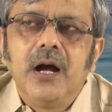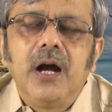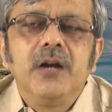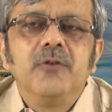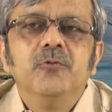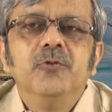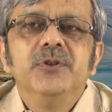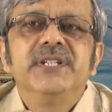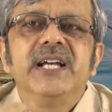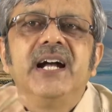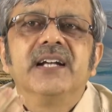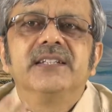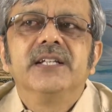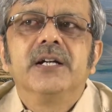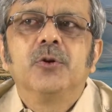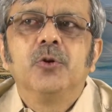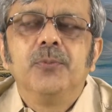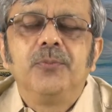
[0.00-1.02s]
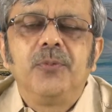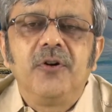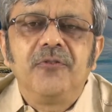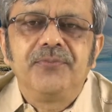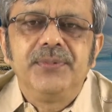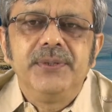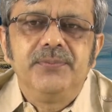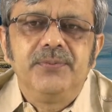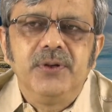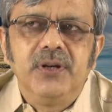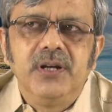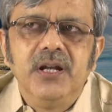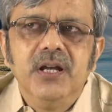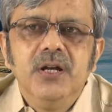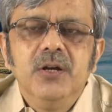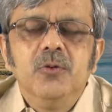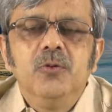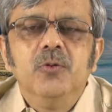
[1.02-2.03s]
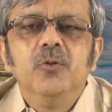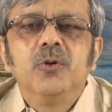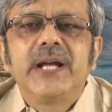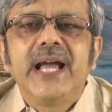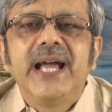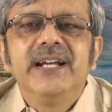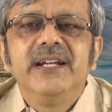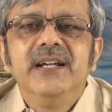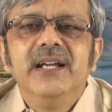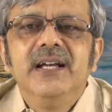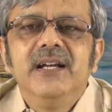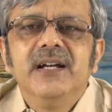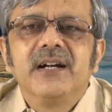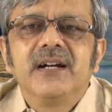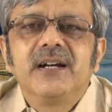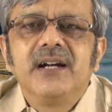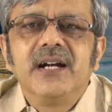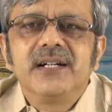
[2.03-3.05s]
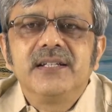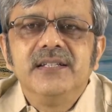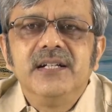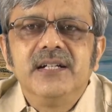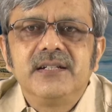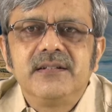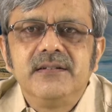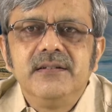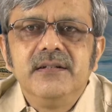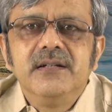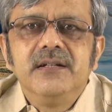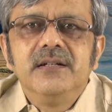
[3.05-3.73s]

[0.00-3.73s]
and which are the group of people who can cut the